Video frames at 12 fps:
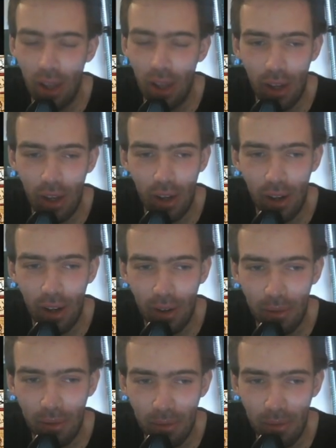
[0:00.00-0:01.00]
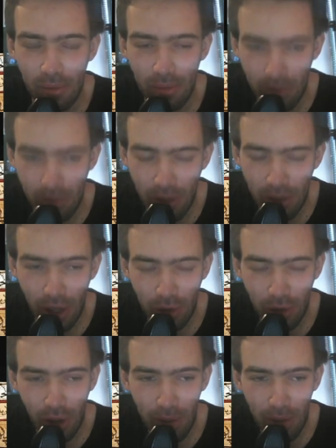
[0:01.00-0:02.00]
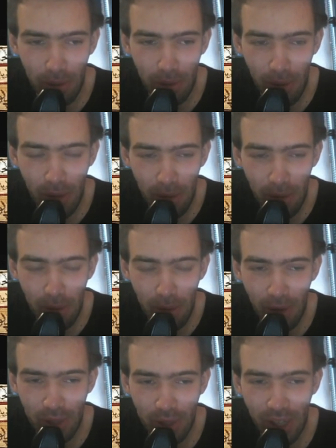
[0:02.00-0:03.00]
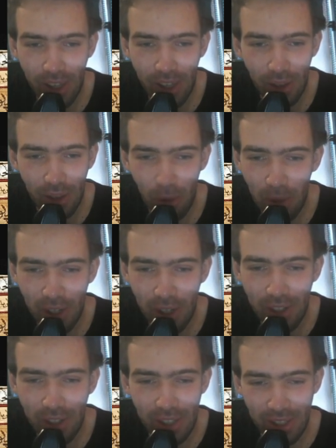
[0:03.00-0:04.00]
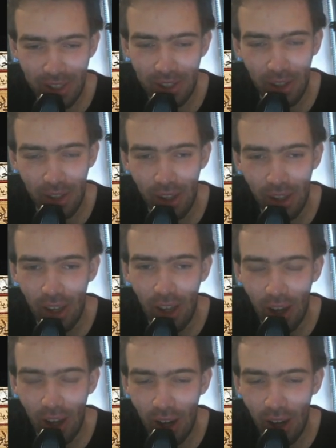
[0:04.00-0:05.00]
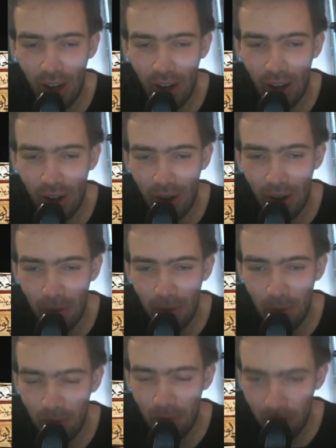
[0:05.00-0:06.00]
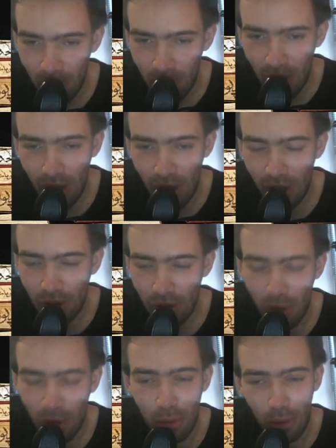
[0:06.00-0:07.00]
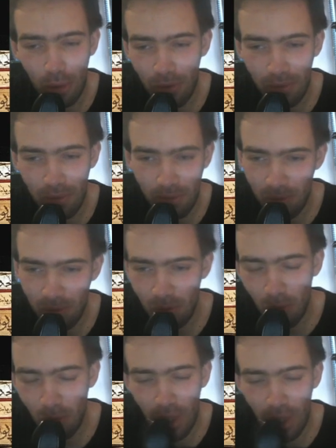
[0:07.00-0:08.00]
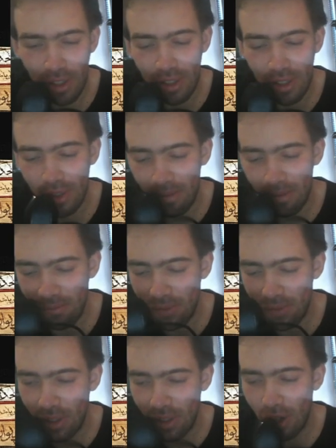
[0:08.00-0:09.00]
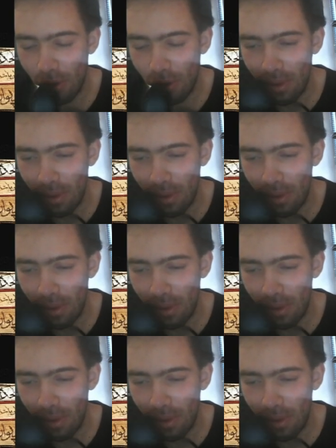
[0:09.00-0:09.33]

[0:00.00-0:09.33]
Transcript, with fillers: Uh, yeah, sure. I mean, maybe maybe I've said that nobody needs this, uh, in terms of what is, you know,